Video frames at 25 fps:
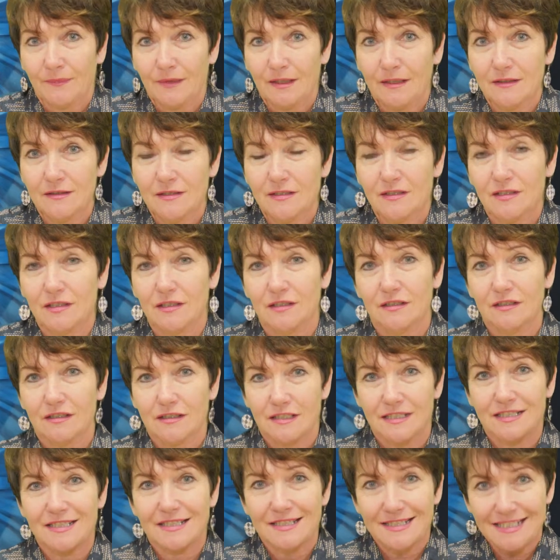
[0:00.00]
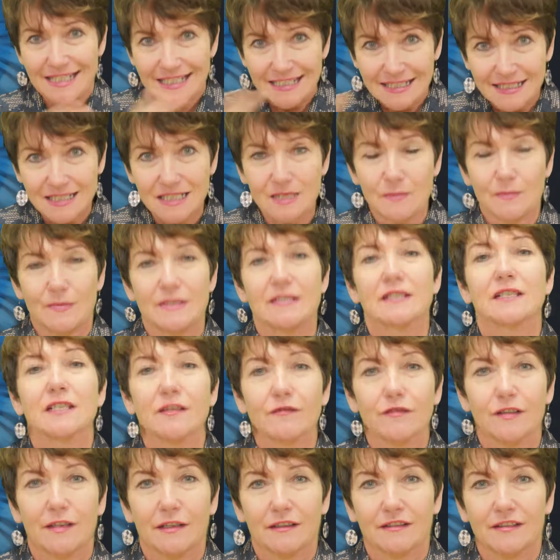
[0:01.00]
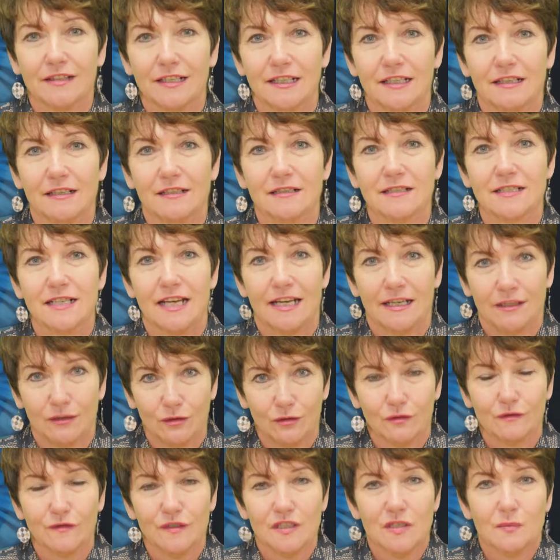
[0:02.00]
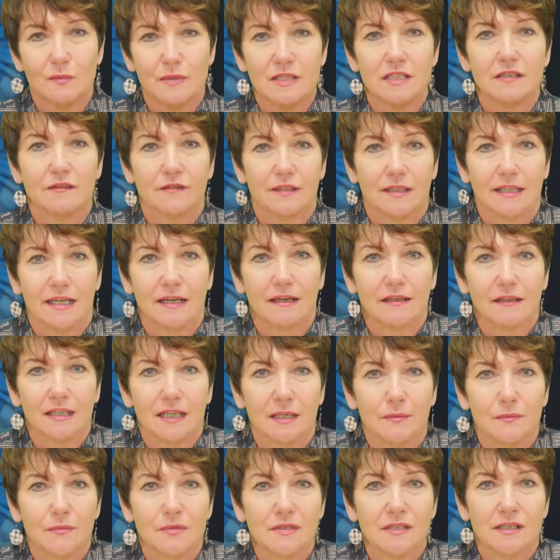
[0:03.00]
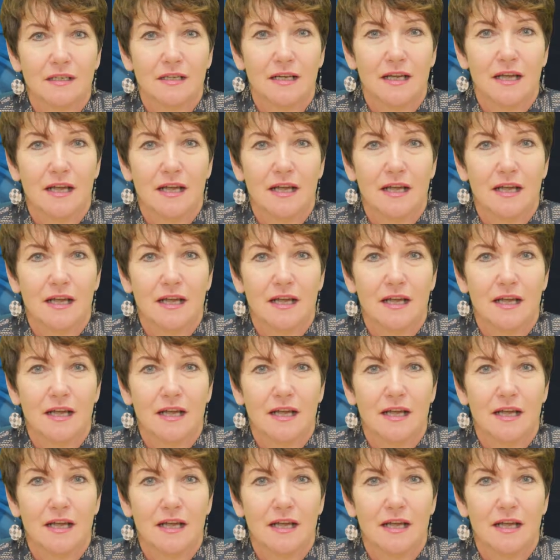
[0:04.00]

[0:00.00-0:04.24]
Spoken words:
It's to discuss specific things and look for specific outcomes.